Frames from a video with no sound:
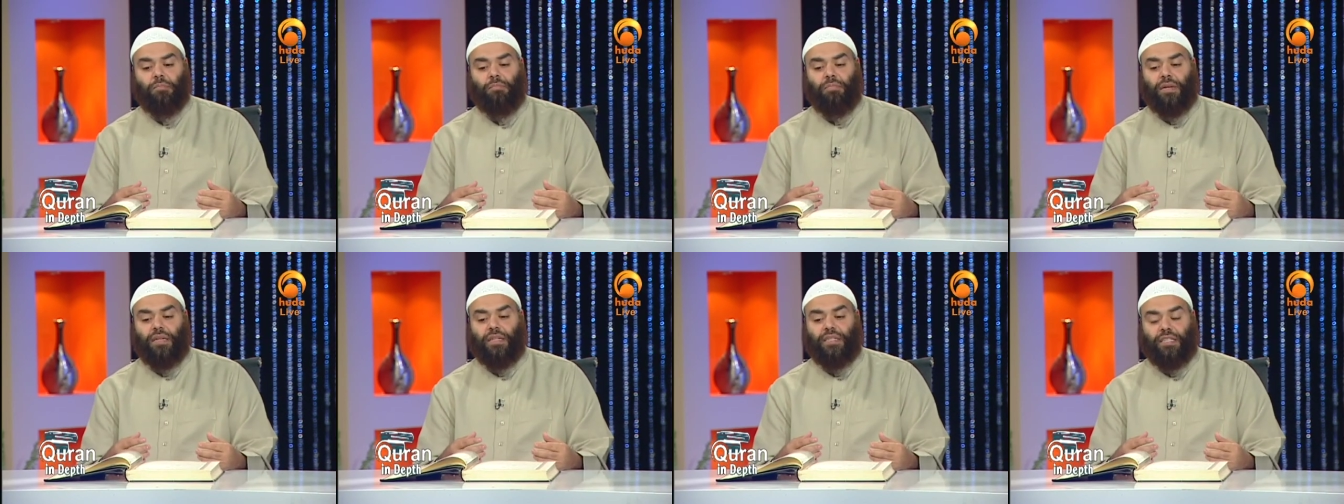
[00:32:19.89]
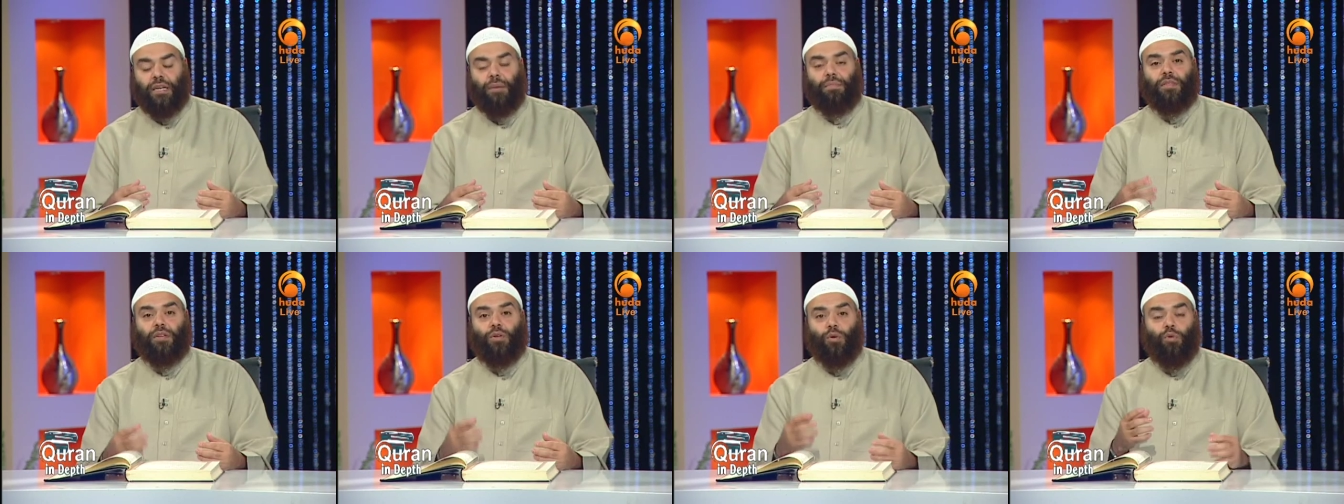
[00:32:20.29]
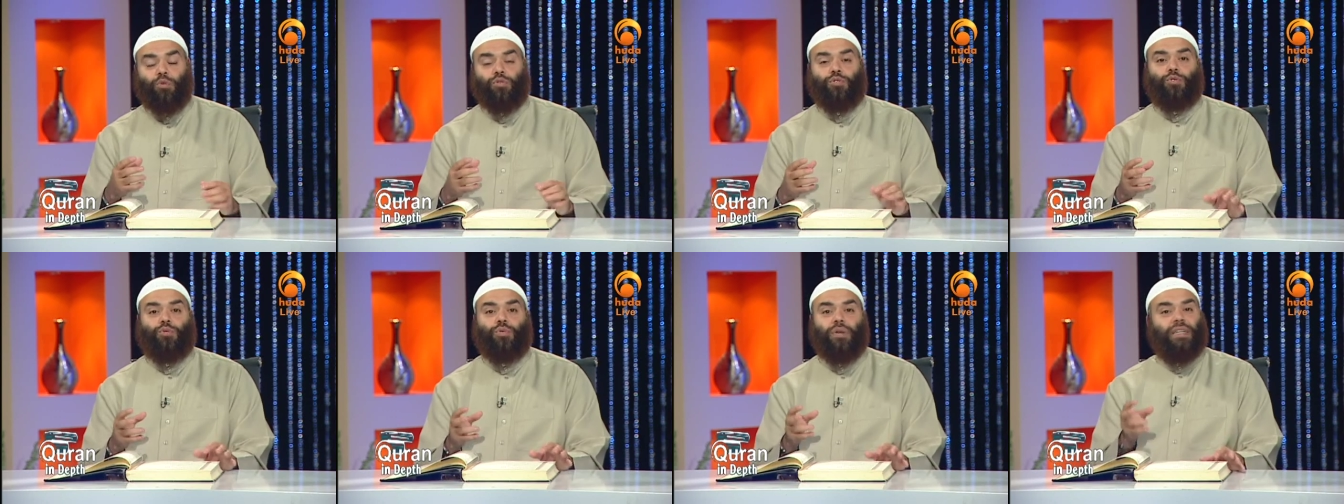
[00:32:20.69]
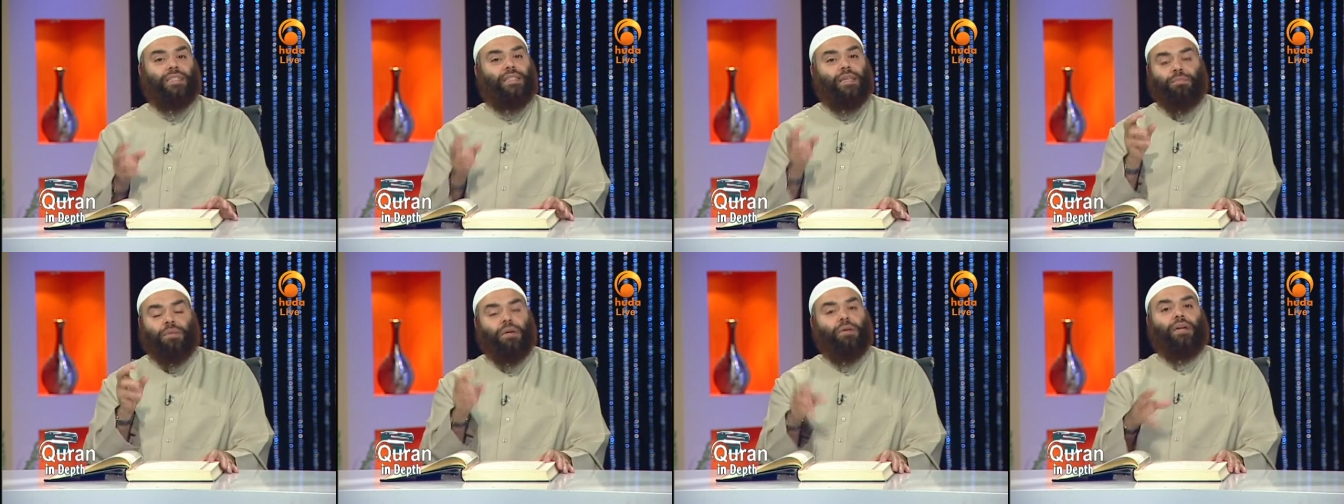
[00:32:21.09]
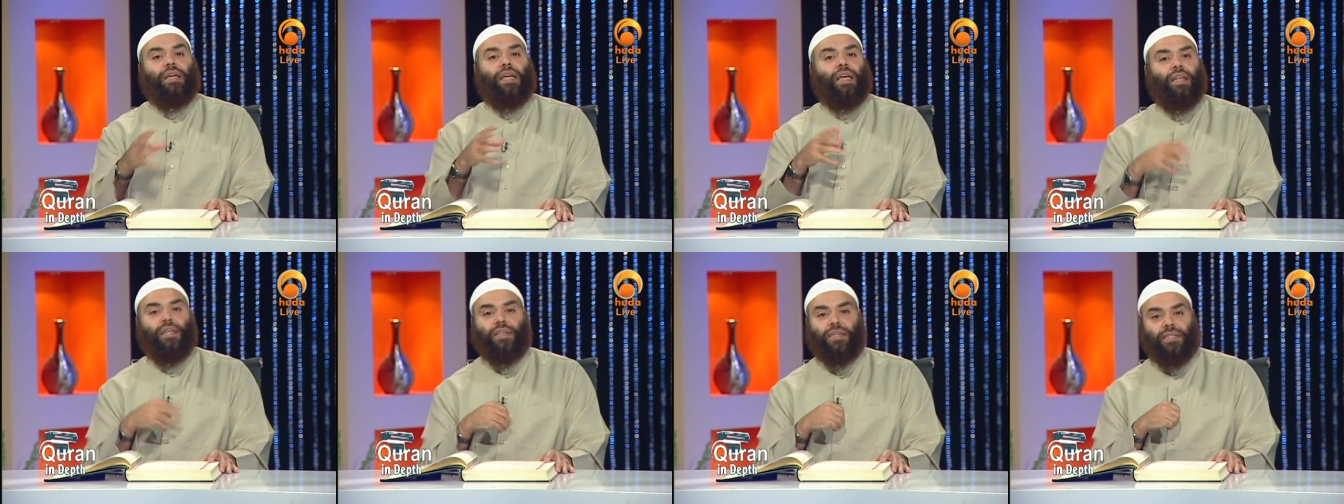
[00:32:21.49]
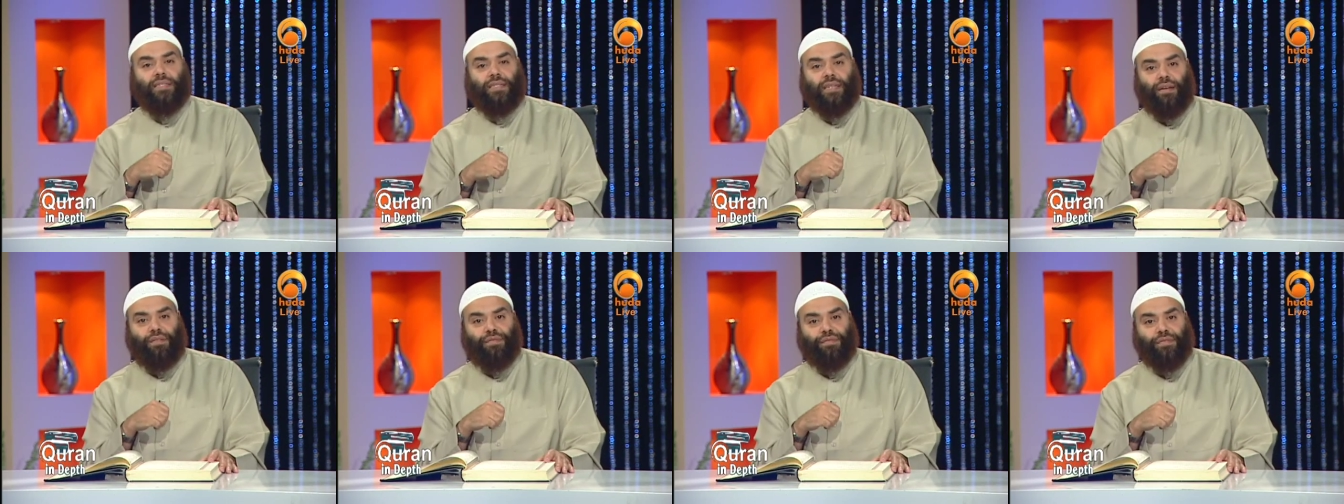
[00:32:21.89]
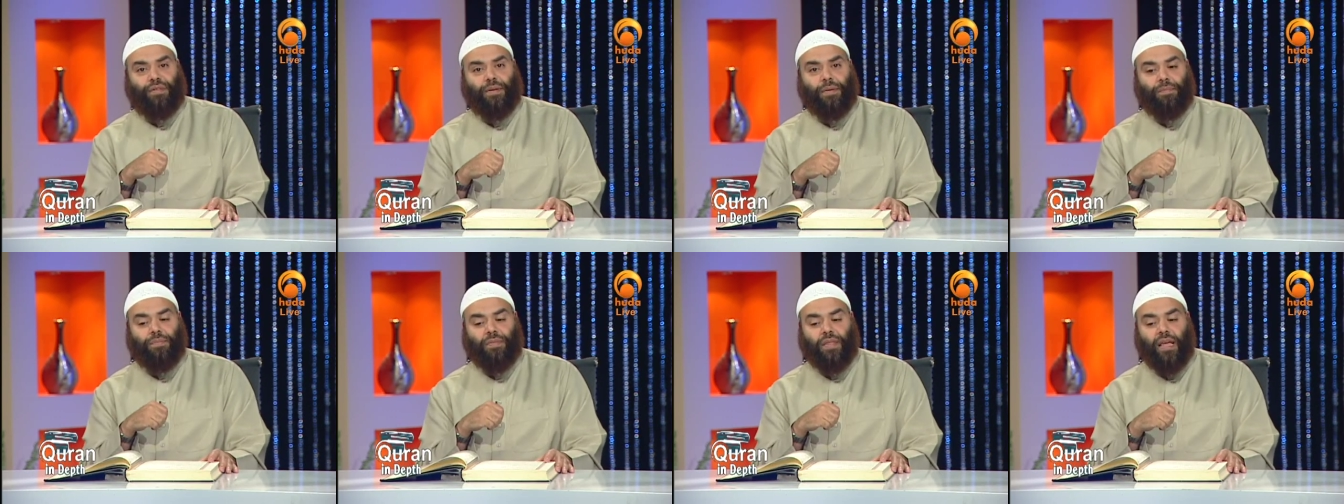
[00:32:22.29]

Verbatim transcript: but it's something also is a miracle in itself.